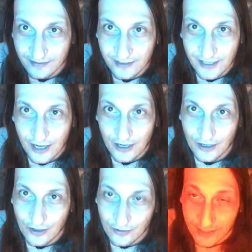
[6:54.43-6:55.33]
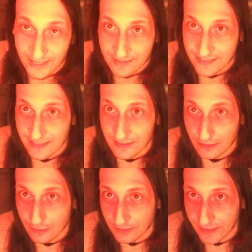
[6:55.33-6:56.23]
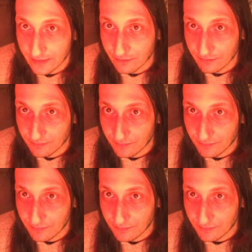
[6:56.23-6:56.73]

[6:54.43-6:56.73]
No, the guy said it looked like a